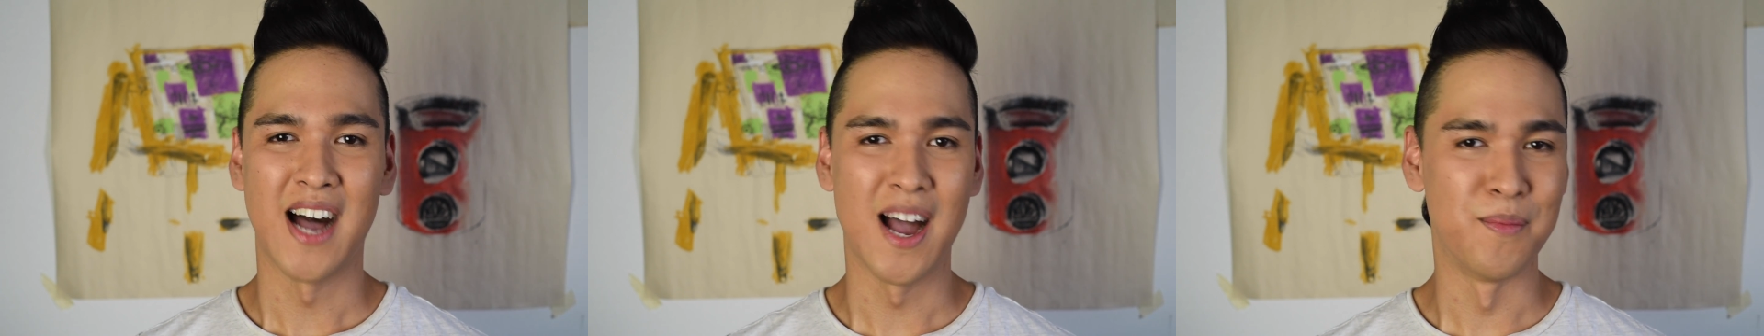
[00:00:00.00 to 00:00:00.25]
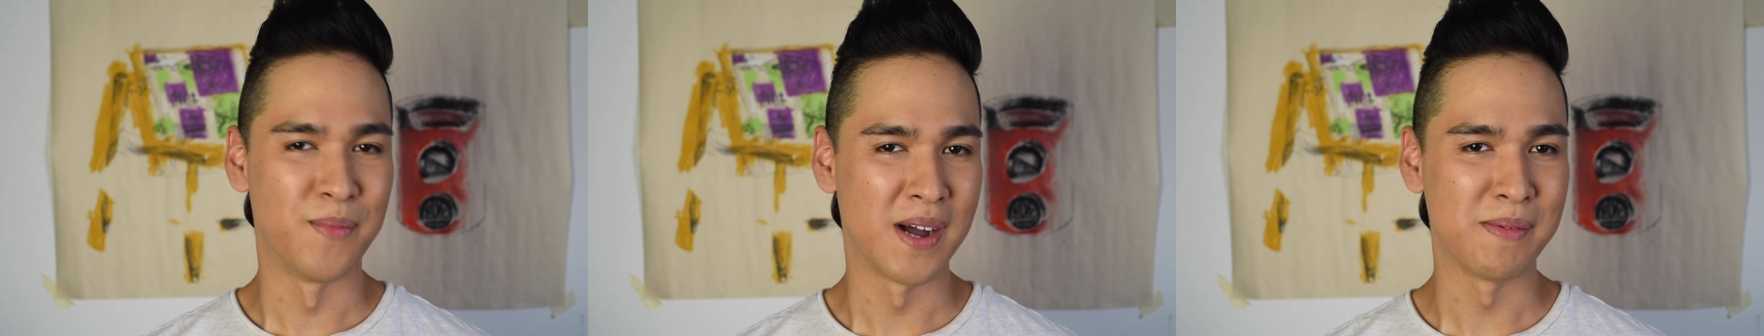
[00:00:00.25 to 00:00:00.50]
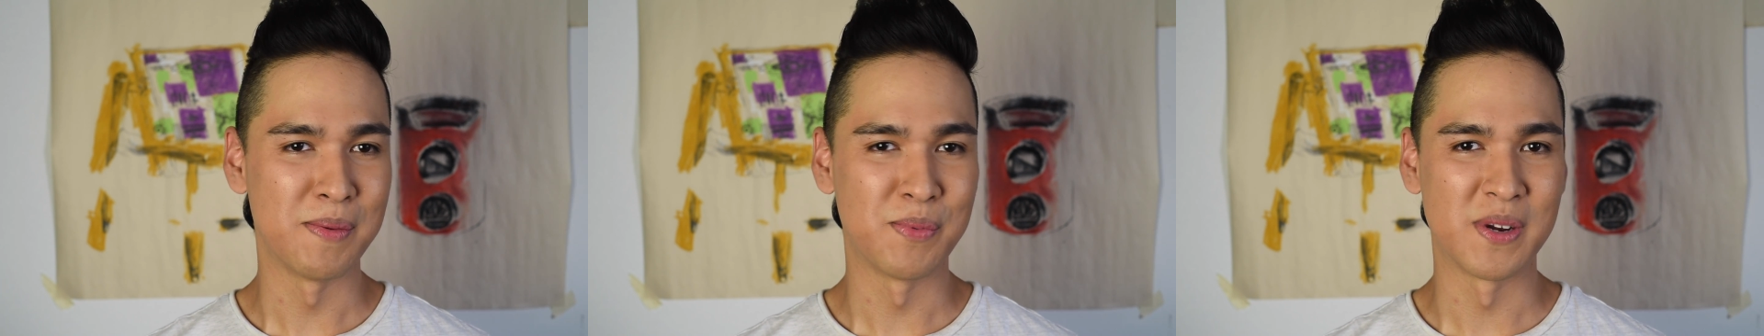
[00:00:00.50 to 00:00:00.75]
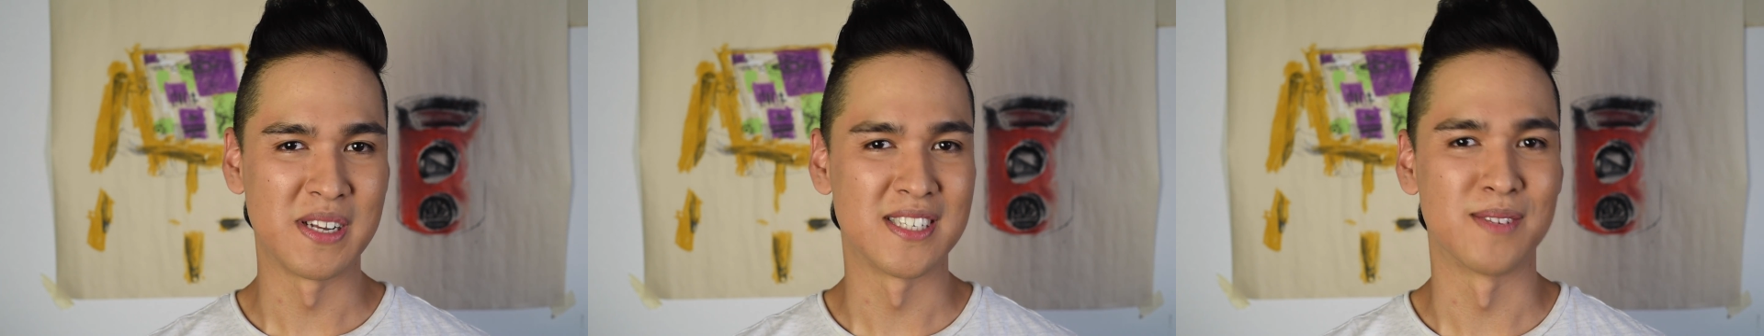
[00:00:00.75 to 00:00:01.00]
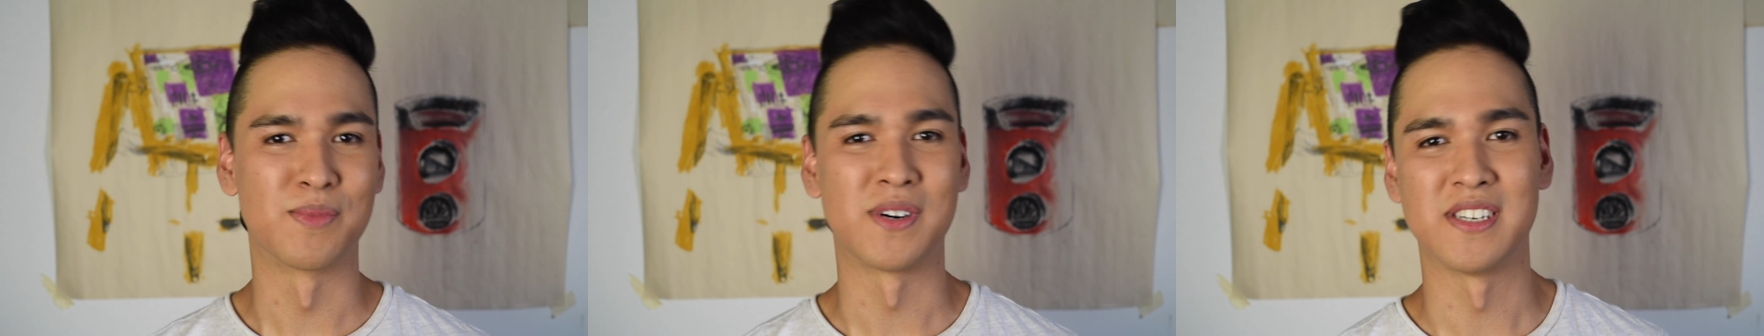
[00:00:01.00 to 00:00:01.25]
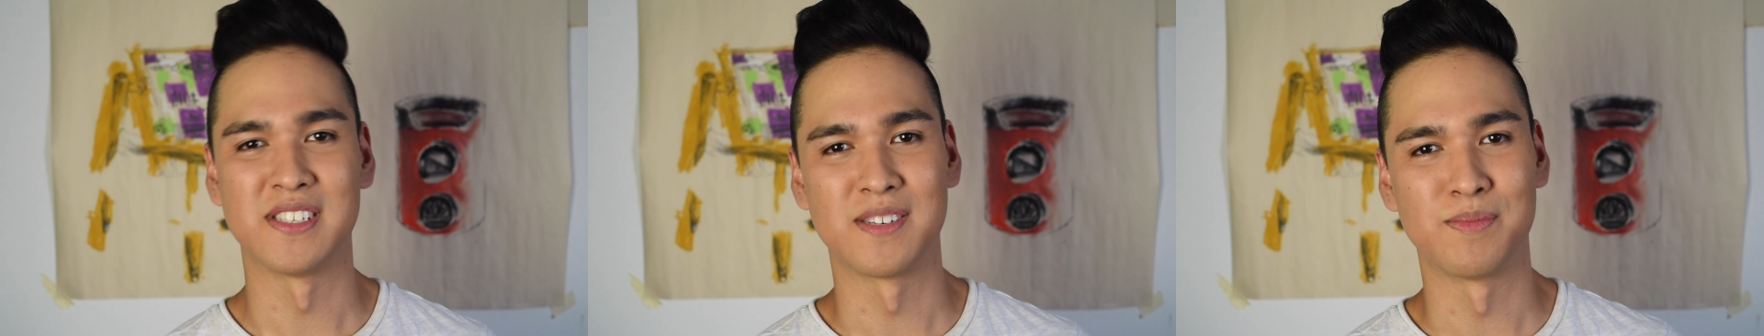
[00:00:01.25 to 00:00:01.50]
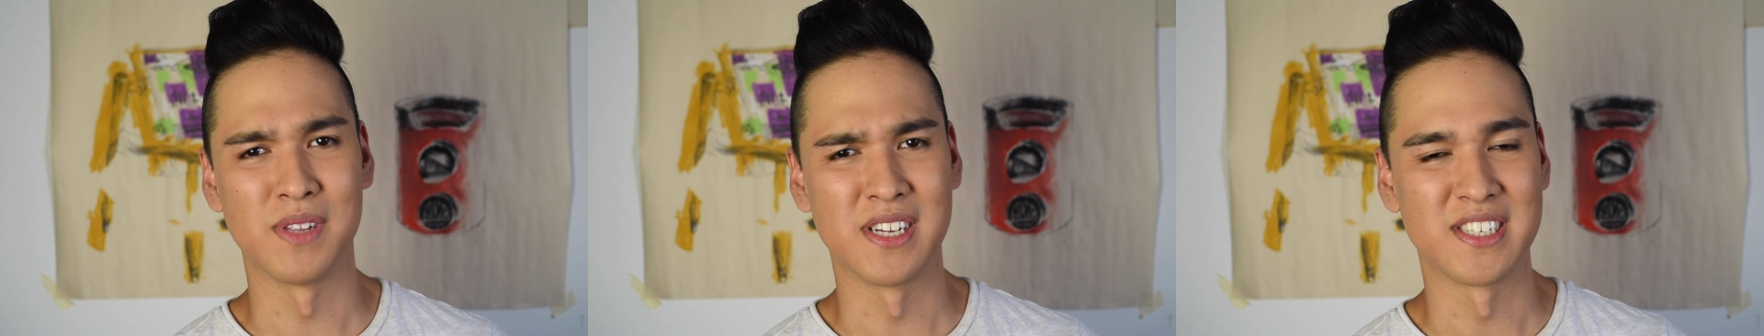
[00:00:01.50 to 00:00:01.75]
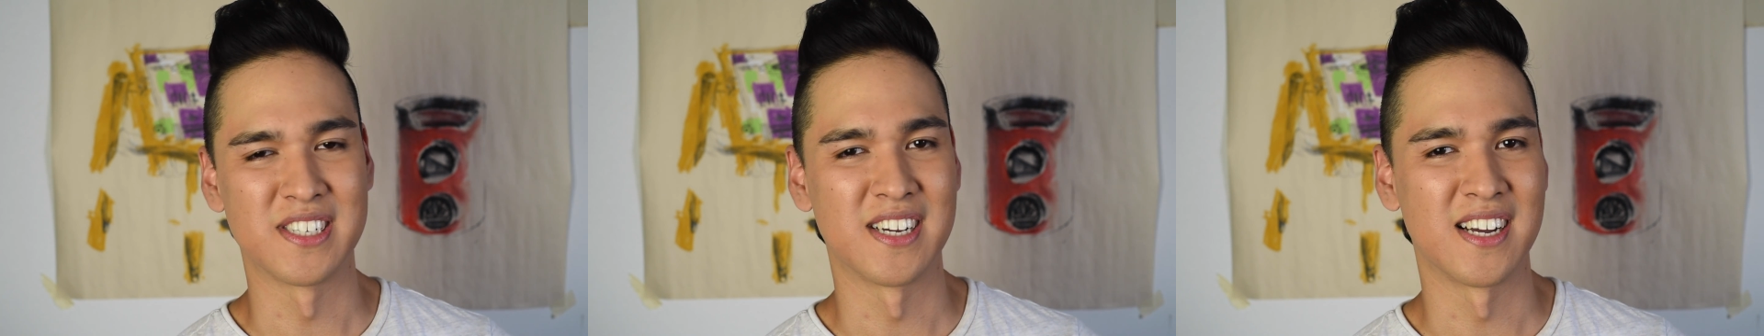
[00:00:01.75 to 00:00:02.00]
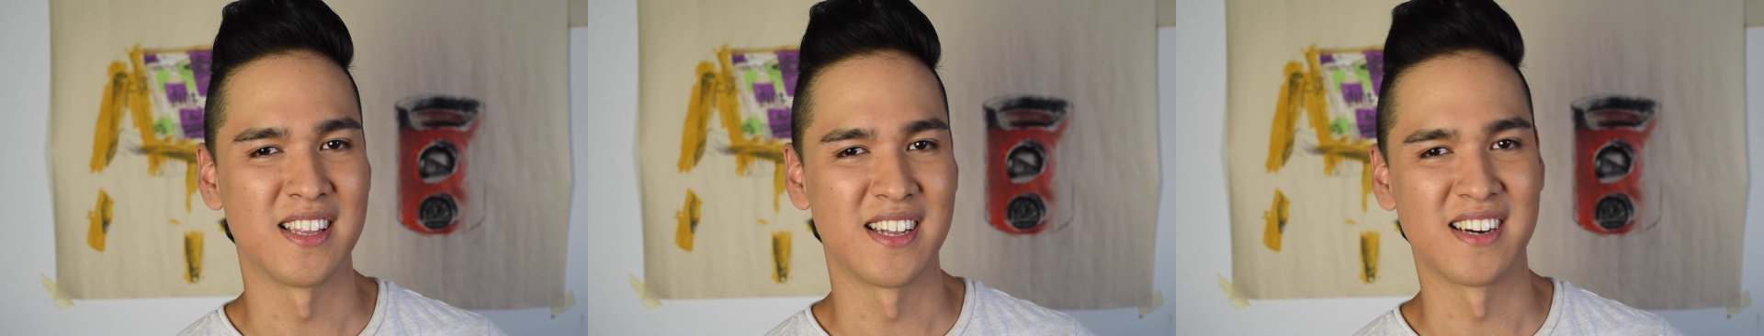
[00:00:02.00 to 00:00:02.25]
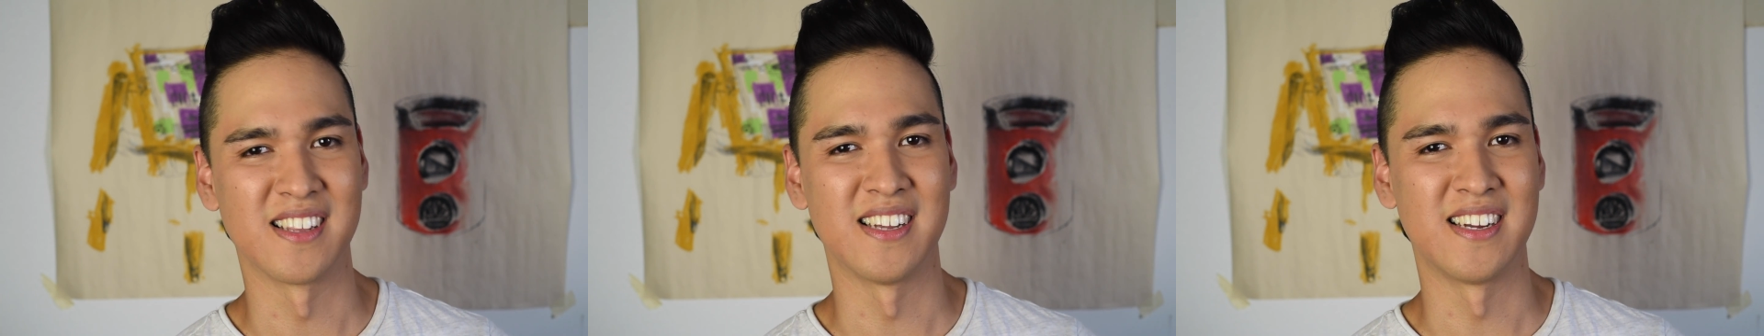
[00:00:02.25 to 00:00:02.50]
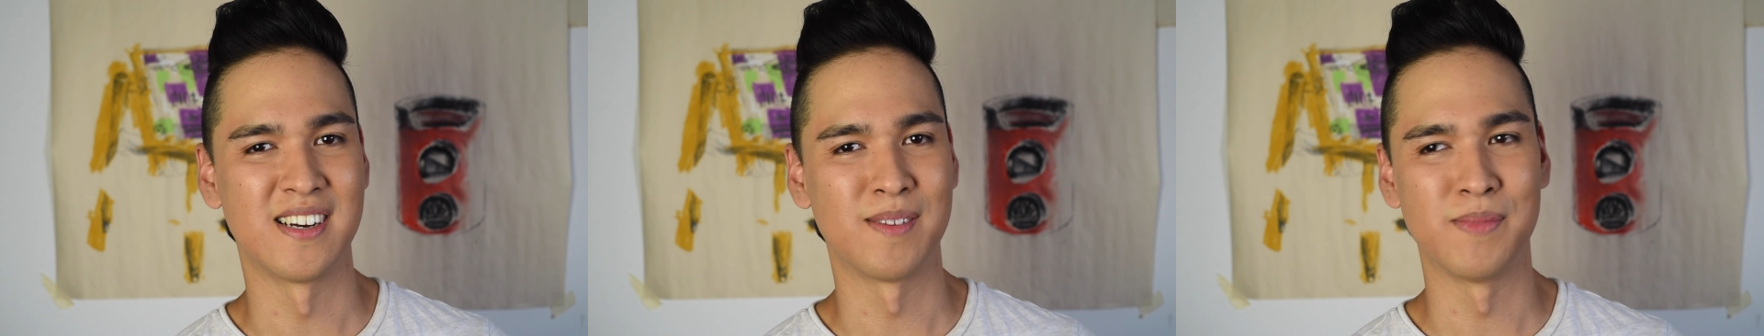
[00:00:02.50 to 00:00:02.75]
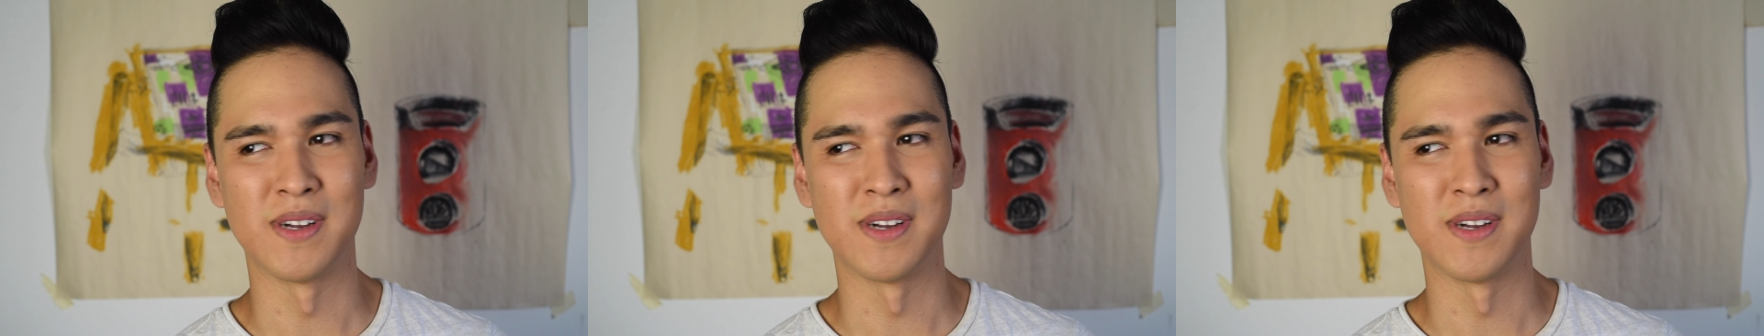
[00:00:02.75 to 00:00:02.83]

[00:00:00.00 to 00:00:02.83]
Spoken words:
I might be putting some bronzer, blush, and highlighter later,